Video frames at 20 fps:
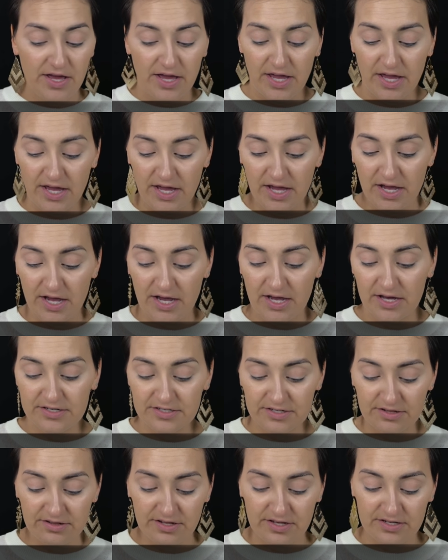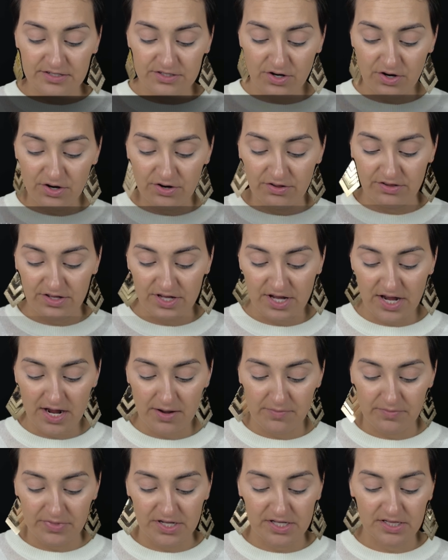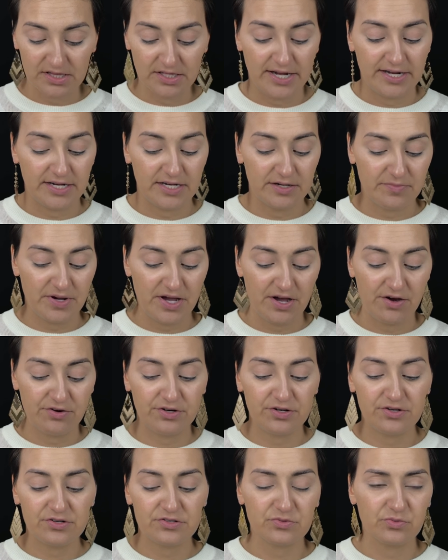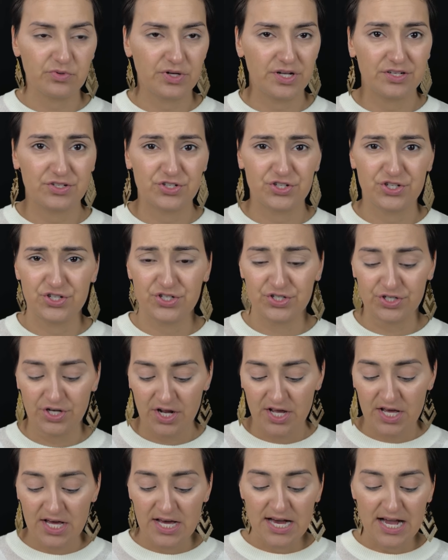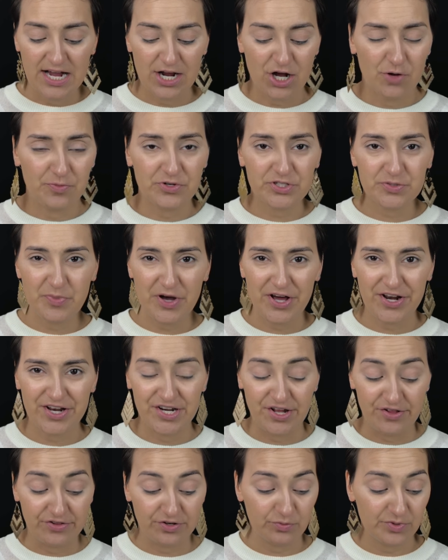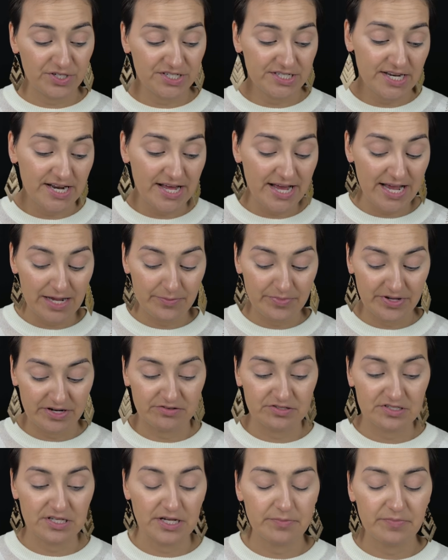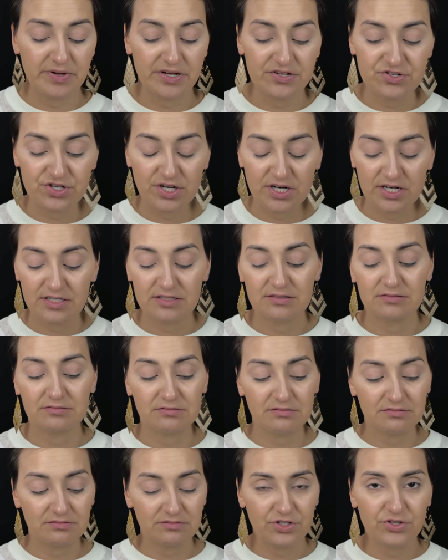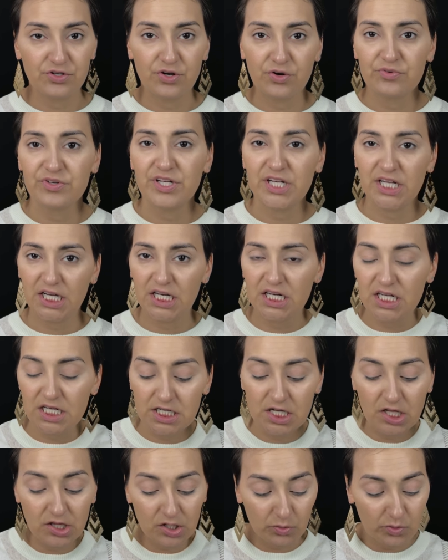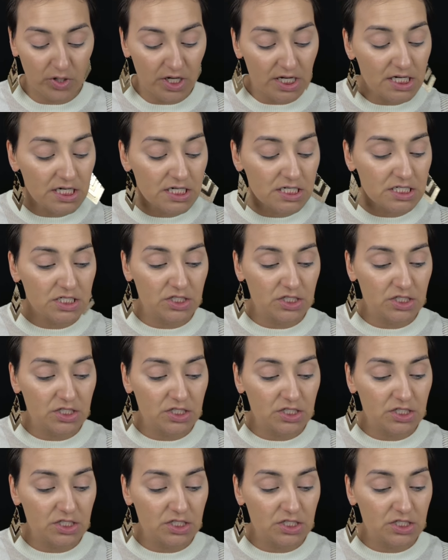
And these are the ambient lighting powders, which I almost bought another one today, but I was like, Petra, you don't need another one.